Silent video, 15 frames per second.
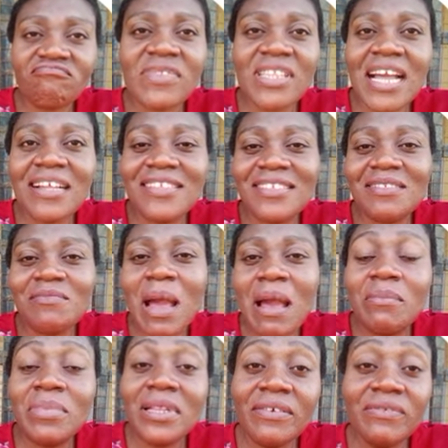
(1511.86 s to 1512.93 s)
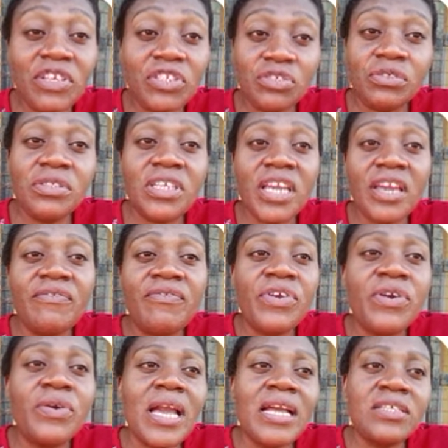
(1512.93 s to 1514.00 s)
that is my belief, it should give
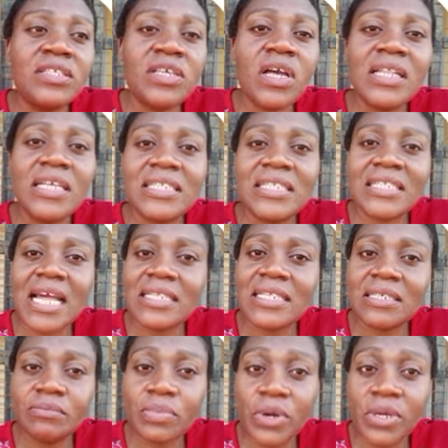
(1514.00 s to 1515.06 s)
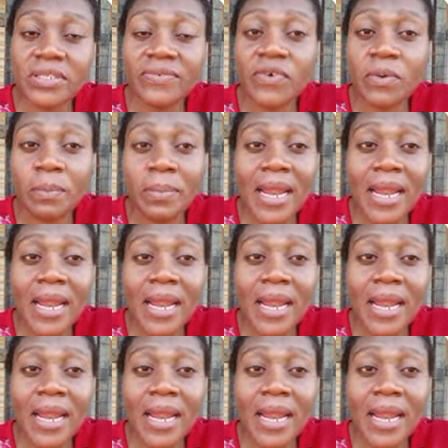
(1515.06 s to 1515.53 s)
you a solid starting point for